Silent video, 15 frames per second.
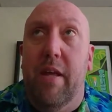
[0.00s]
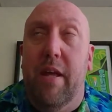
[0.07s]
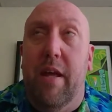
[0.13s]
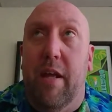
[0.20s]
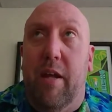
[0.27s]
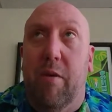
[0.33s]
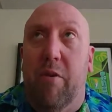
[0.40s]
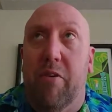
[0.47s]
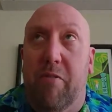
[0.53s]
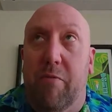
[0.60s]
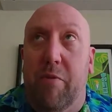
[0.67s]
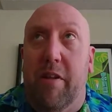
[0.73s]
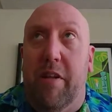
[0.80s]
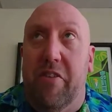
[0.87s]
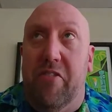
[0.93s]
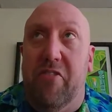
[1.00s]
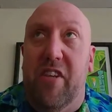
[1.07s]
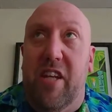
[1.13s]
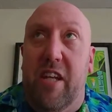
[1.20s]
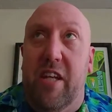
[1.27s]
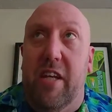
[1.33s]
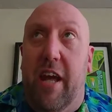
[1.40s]
and it wasn't really a
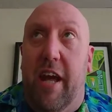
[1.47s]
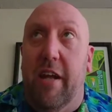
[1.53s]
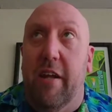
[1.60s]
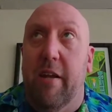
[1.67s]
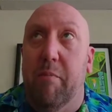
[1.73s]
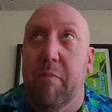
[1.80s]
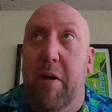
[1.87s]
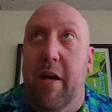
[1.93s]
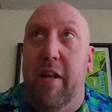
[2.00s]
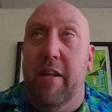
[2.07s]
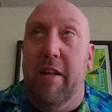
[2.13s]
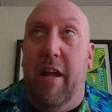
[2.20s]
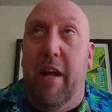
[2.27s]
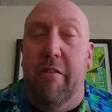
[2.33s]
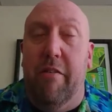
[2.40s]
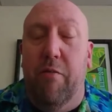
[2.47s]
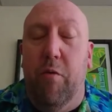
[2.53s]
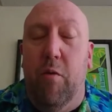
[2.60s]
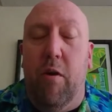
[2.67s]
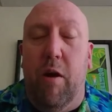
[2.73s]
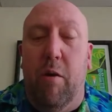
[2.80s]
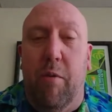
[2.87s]
scene yet. But in
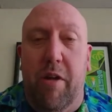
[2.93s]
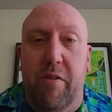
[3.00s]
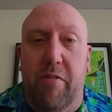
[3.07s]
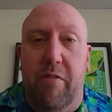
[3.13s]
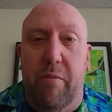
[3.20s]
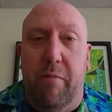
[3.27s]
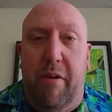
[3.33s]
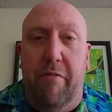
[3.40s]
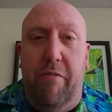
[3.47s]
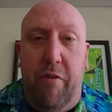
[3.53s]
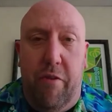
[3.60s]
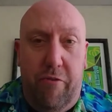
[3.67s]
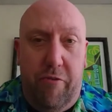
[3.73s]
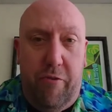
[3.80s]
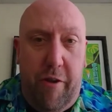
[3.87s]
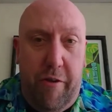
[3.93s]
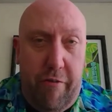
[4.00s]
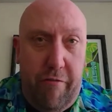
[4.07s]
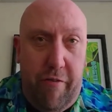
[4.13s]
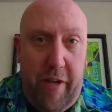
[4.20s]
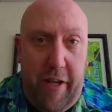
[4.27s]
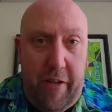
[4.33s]
'94, I went to my first
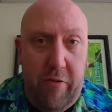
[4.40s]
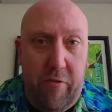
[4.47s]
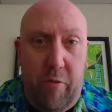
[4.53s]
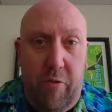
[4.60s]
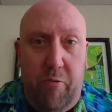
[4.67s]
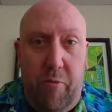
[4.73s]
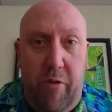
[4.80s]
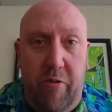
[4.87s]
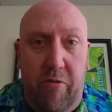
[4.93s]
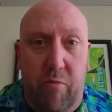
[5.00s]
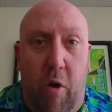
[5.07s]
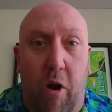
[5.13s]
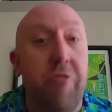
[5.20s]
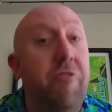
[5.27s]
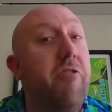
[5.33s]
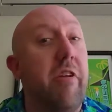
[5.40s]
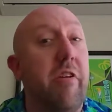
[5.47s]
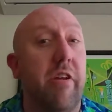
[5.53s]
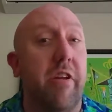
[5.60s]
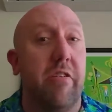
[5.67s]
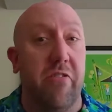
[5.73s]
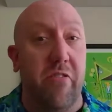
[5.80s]
Trader Vic's, which was Washington
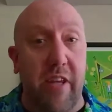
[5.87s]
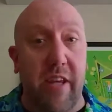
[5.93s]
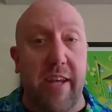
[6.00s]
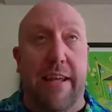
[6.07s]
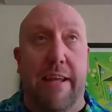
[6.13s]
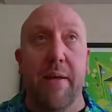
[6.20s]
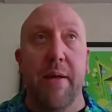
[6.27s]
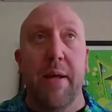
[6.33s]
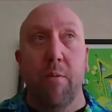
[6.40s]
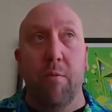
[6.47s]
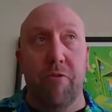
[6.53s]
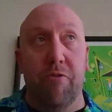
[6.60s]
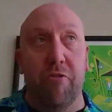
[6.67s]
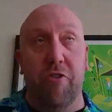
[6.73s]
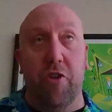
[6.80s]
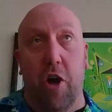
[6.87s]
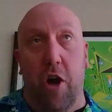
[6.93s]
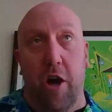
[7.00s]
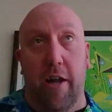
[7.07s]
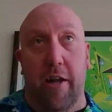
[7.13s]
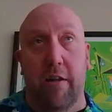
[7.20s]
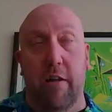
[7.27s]
D.C., which is
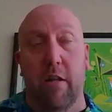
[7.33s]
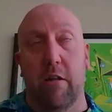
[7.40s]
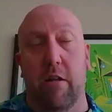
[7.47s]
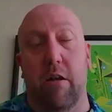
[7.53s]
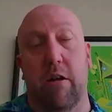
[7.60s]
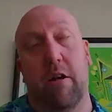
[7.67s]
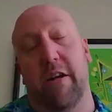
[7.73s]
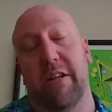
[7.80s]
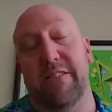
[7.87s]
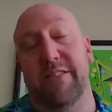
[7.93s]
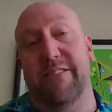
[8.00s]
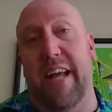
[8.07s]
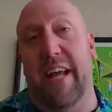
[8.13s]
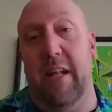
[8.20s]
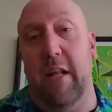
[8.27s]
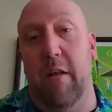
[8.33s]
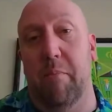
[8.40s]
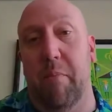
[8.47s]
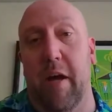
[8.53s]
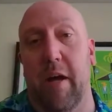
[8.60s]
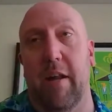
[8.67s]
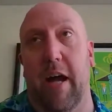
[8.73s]
gone, long gone, sadly.
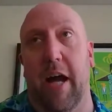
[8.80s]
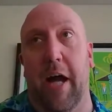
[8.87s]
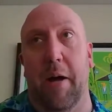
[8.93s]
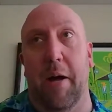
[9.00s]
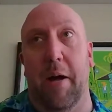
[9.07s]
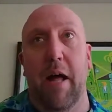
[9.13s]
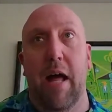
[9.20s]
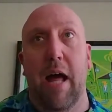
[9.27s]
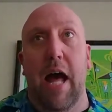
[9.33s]
But um,